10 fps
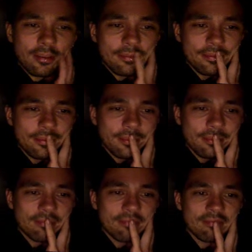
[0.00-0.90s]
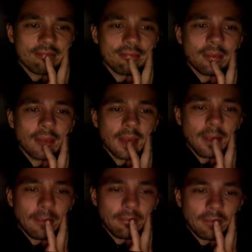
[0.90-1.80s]
That's a
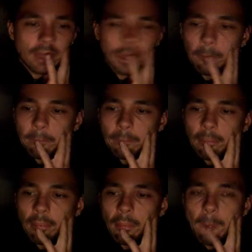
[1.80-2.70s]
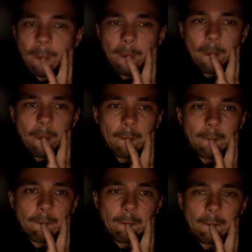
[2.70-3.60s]
configuration thingy. Like it's
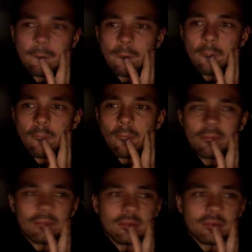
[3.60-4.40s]
this doesn't matter.